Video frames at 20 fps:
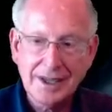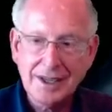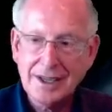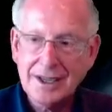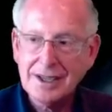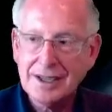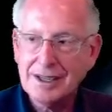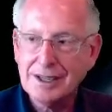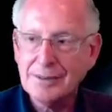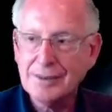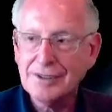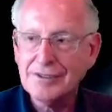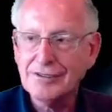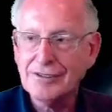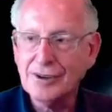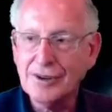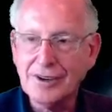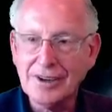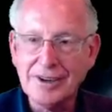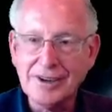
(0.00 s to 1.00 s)
Number
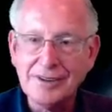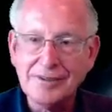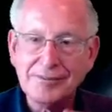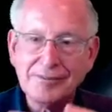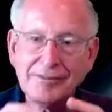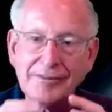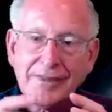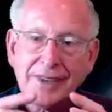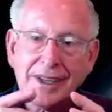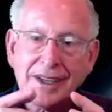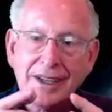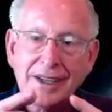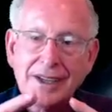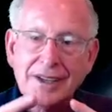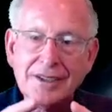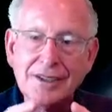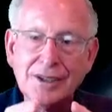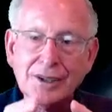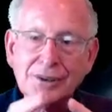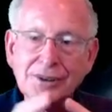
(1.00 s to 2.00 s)
four,
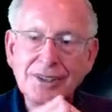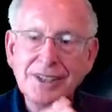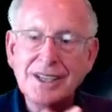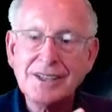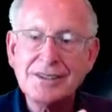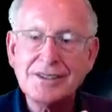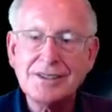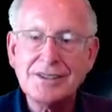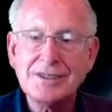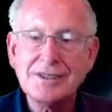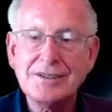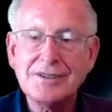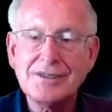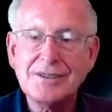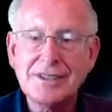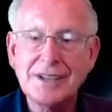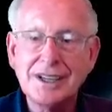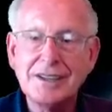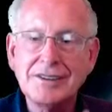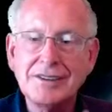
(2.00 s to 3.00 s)
don't let
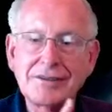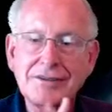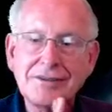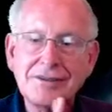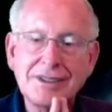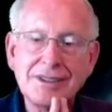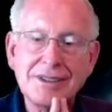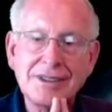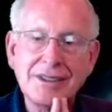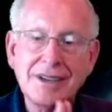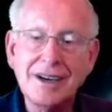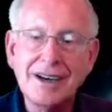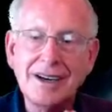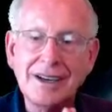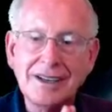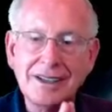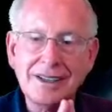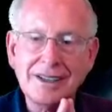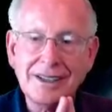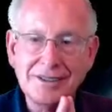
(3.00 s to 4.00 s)
yourself
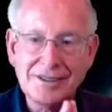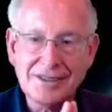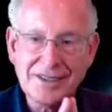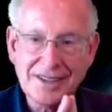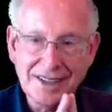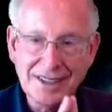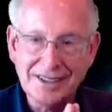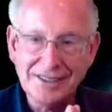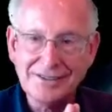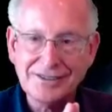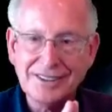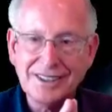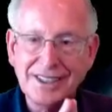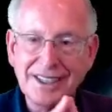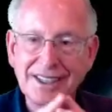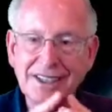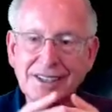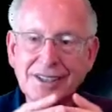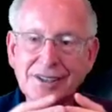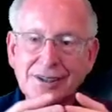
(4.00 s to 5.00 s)
talk yourself
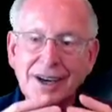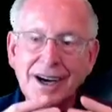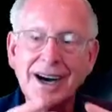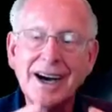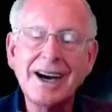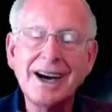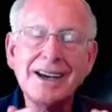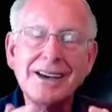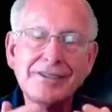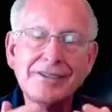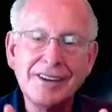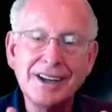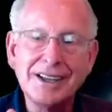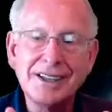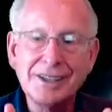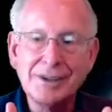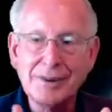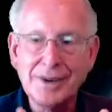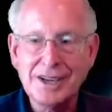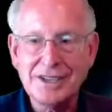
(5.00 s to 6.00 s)
into a high
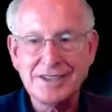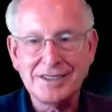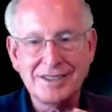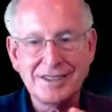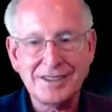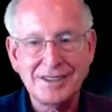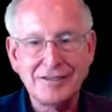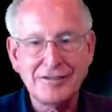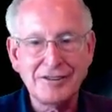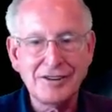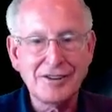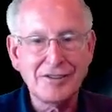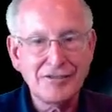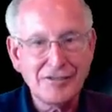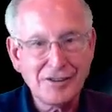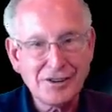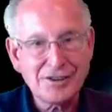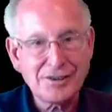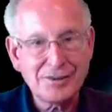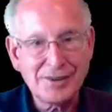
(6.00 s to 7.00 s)
valuation for the
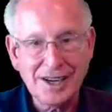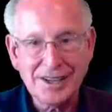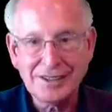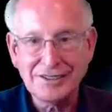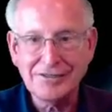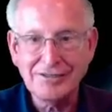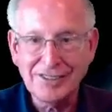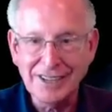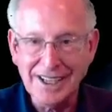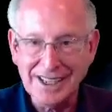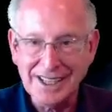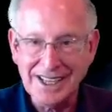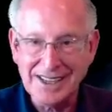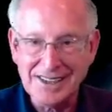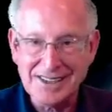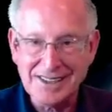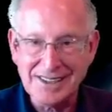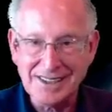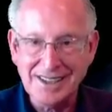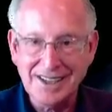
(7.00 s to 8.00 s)
first round of
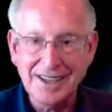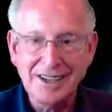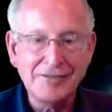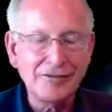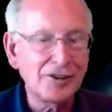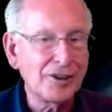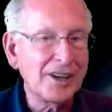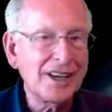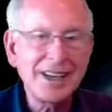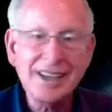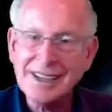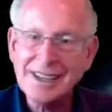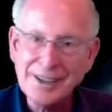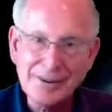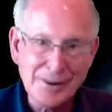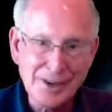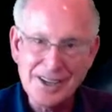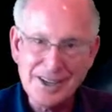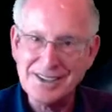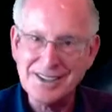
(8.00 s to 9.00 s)
financing for any
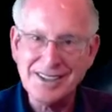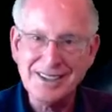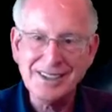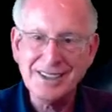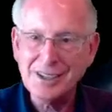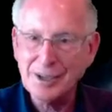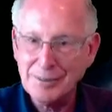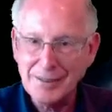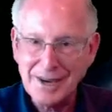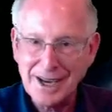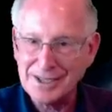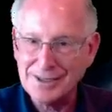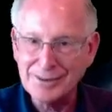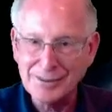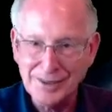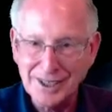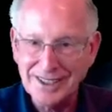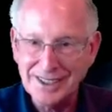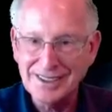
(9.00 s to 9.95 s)
reason, no matter what.